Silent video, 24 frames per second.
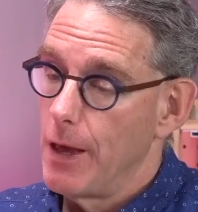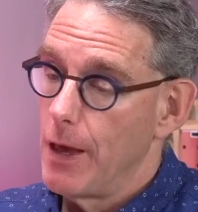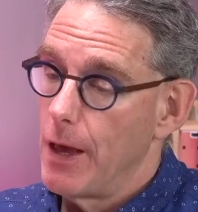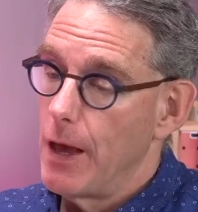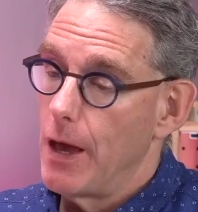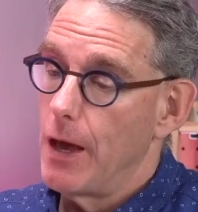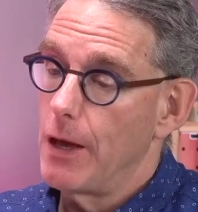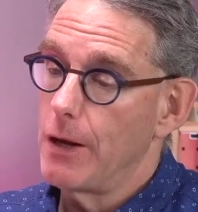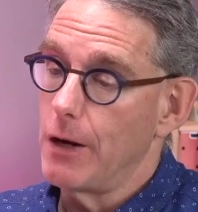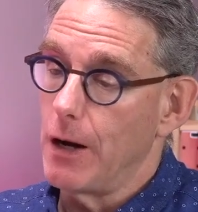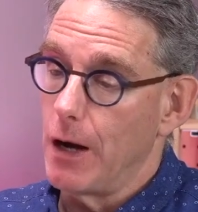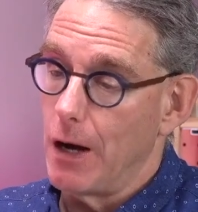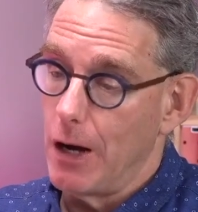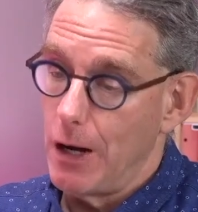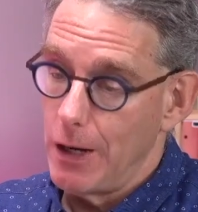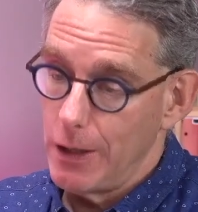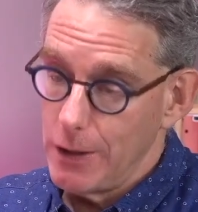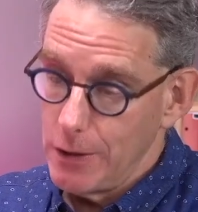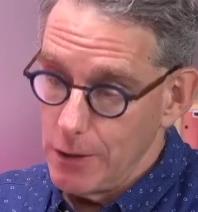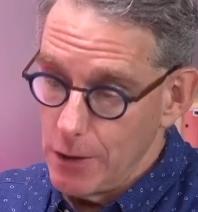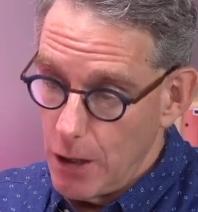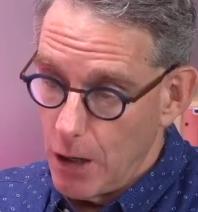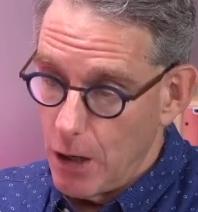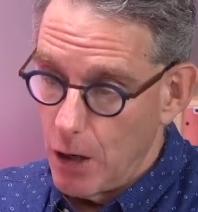And I
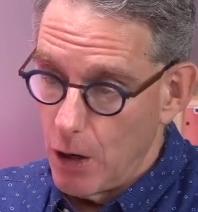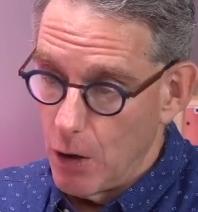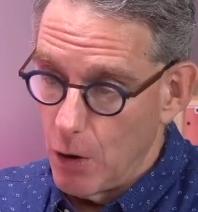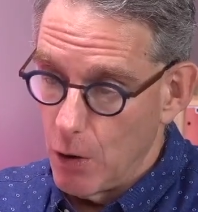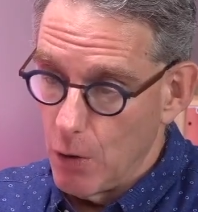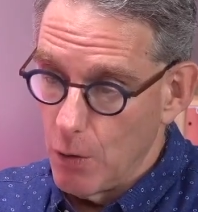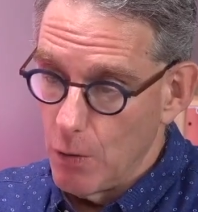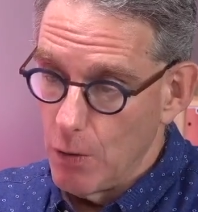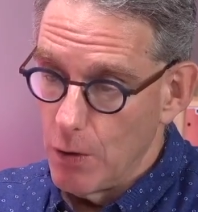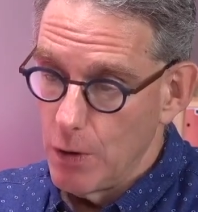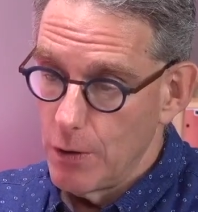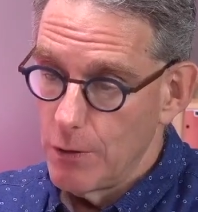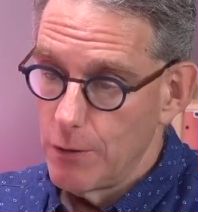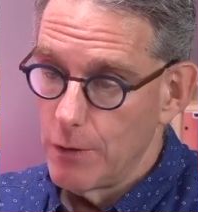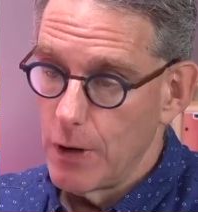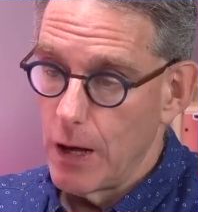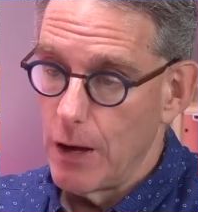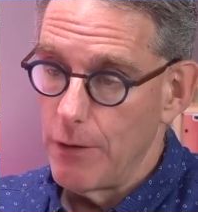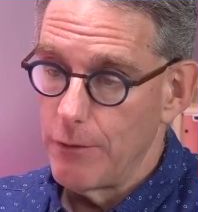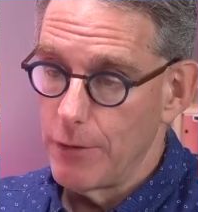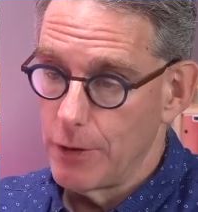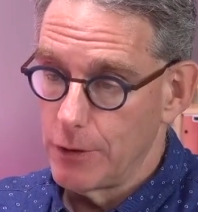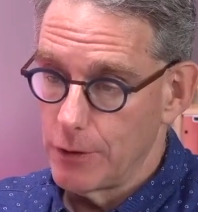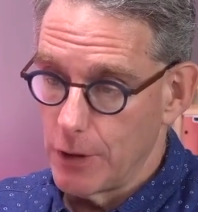know,
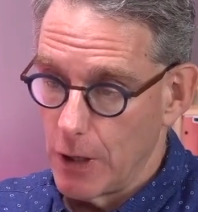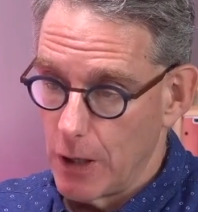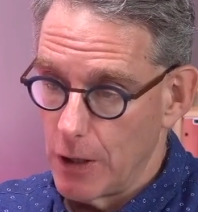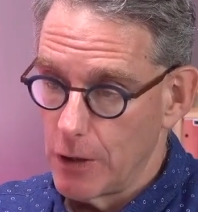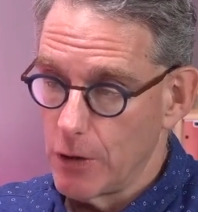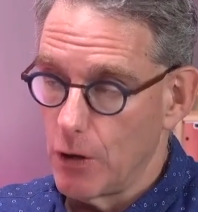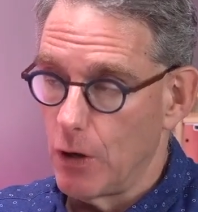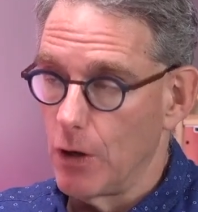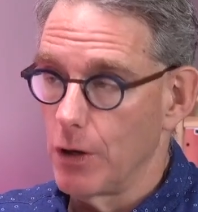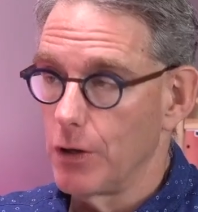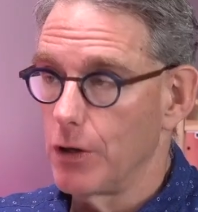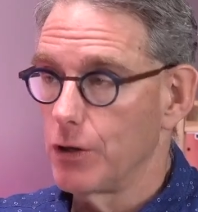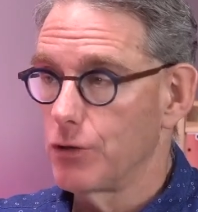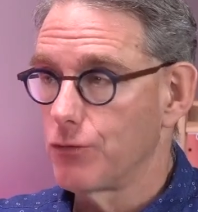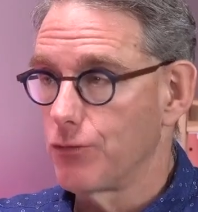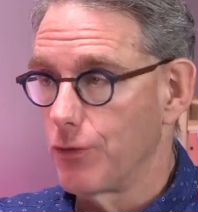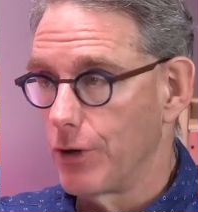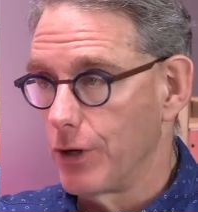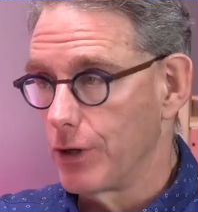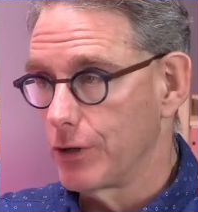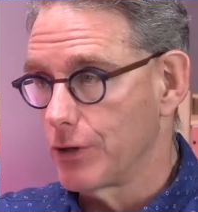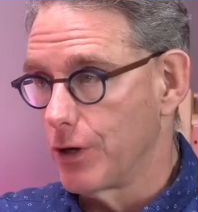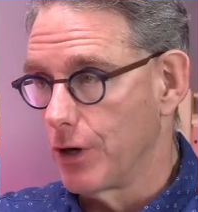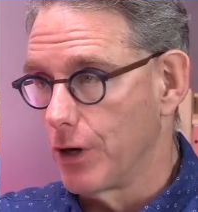having done all of this
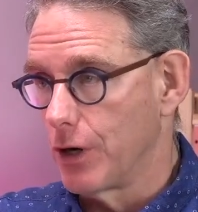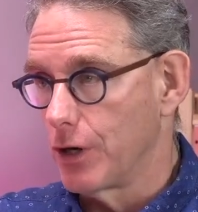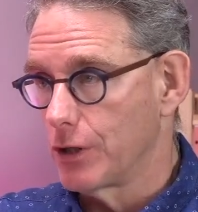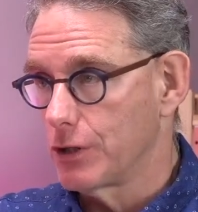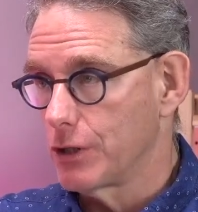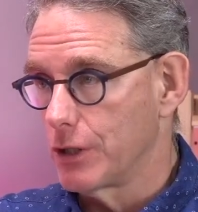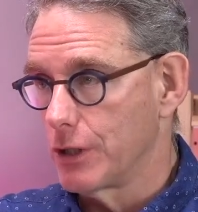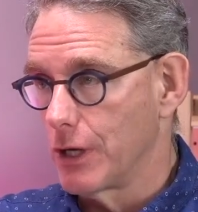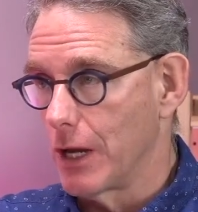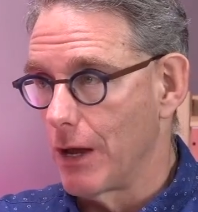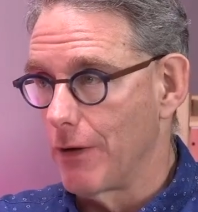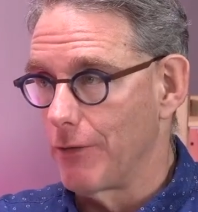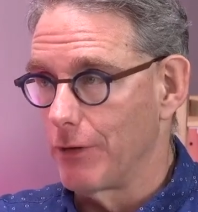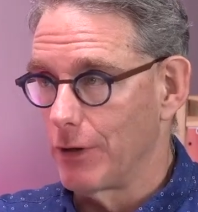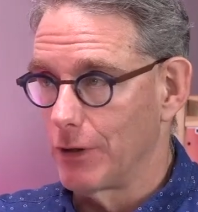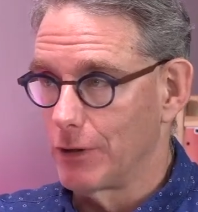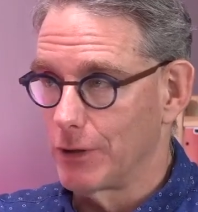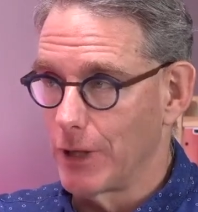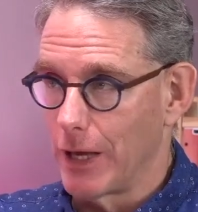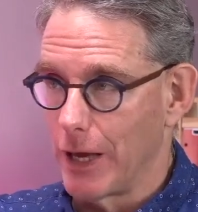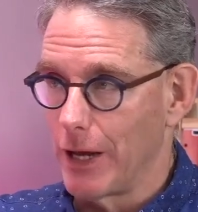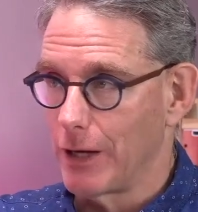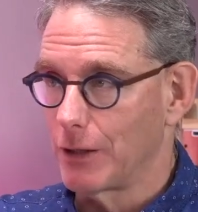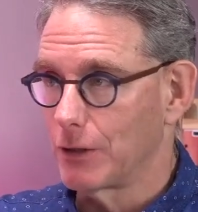research and having
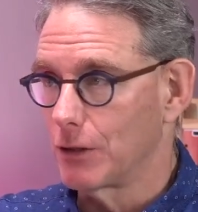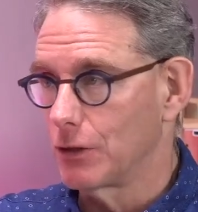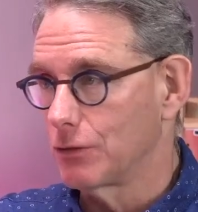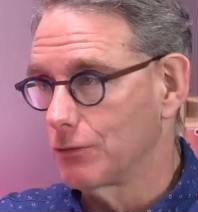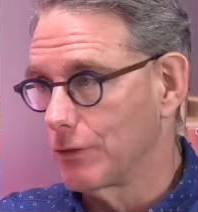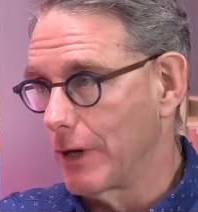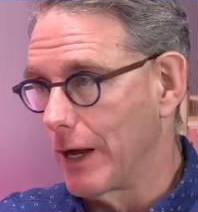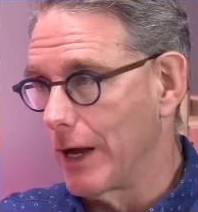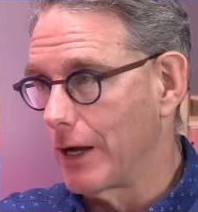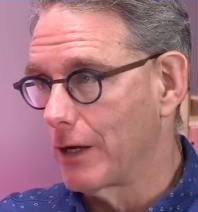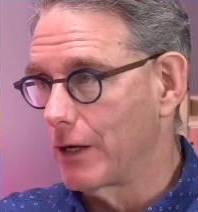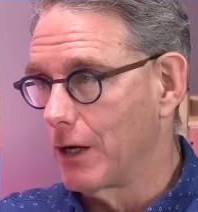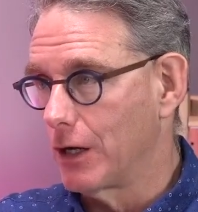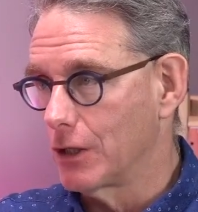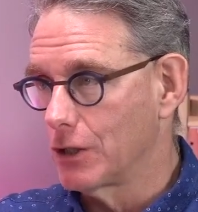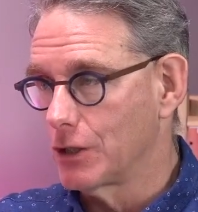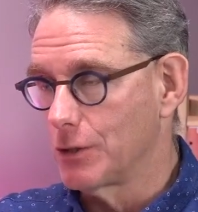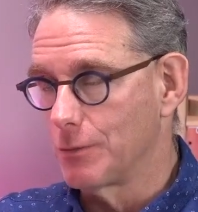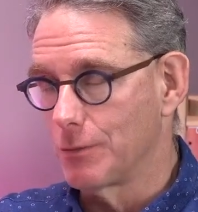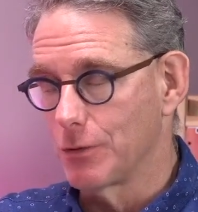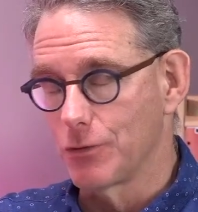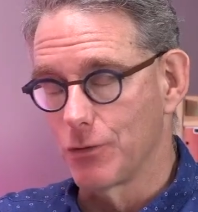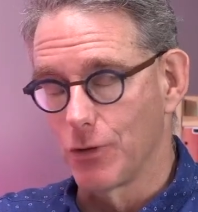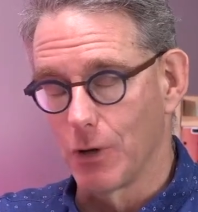tagged and tracked
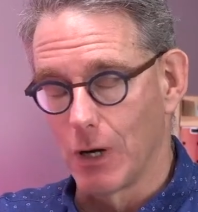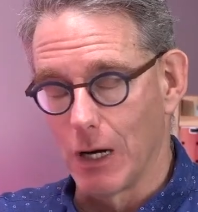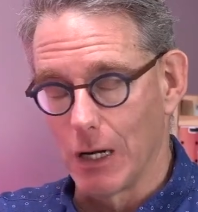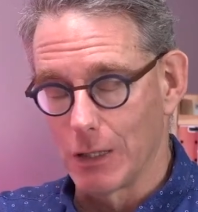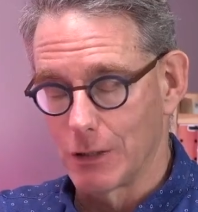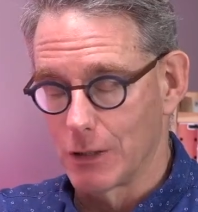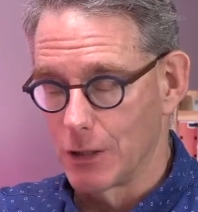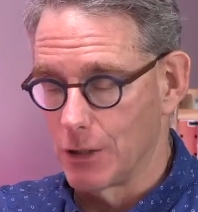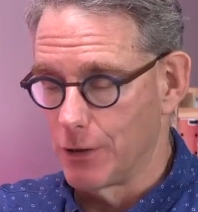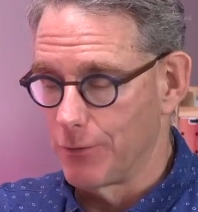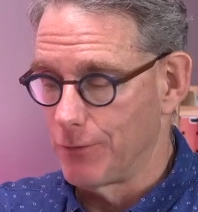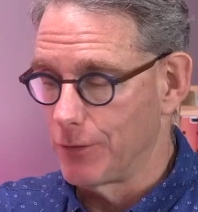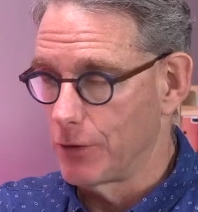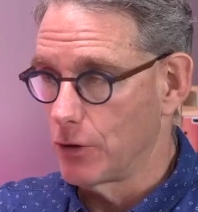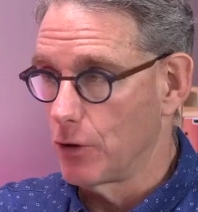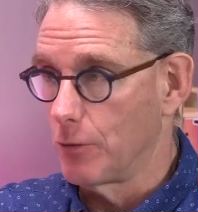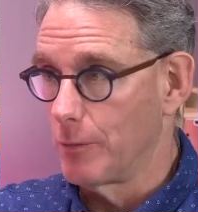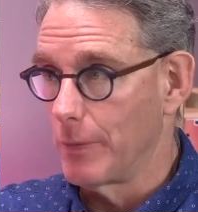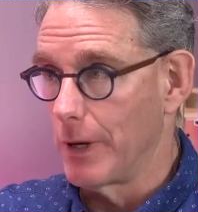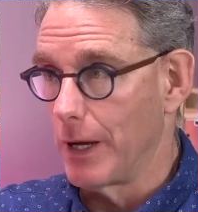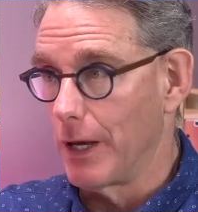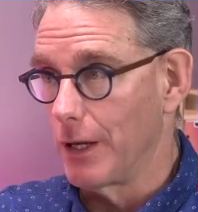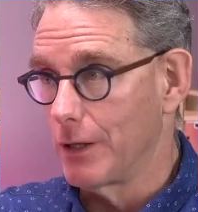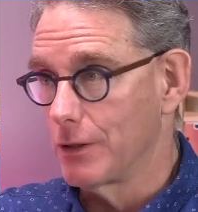customers through lots of different
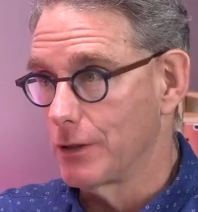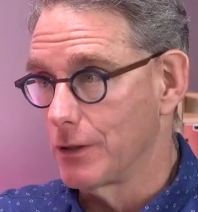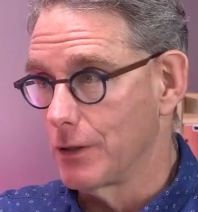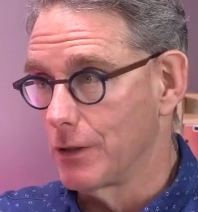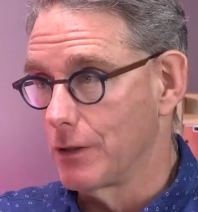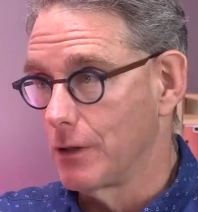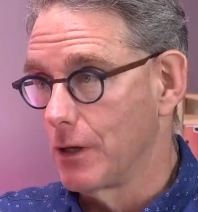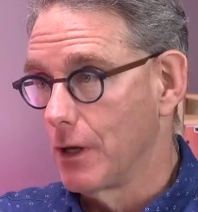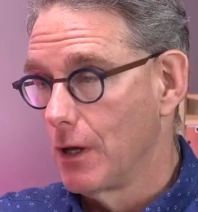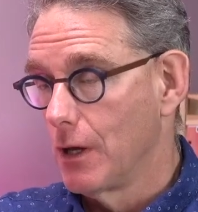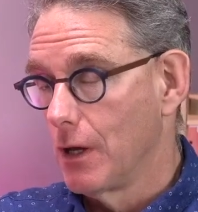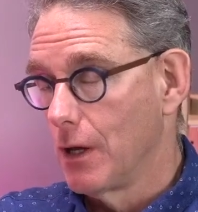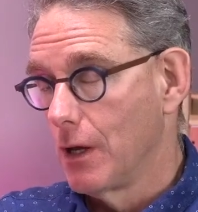domains, and